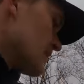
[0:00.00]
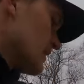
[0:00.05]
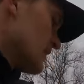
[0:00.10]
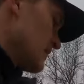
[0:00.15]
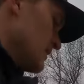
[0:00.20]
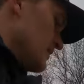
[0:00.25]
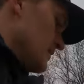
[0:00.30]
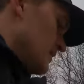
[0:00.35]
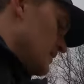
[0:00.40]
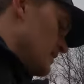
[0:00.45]

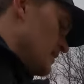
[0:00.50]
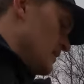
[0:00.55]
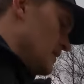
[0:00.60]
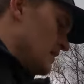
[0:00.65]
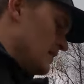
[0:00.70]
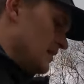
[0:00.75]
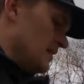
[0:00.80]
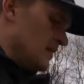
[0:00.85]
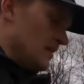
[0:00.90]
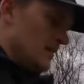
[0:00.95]
can't
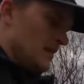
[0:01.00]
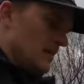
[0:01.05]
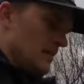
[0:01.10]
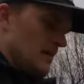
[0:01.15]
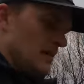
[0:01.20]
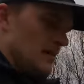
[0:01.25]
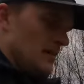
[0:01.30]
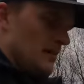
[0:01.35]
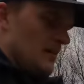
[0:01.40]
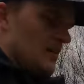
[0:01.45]

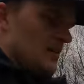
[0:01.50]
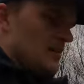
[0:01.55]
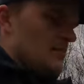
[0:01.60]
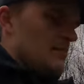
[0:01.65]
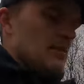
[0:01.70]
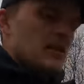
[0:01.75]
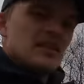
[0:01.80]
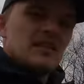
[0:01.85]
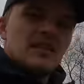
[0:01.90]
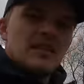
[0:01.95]

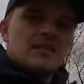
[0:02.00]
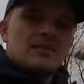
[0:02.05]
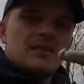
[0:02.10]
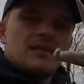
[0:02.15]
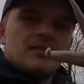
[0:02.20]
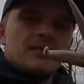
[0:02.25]
beat that, my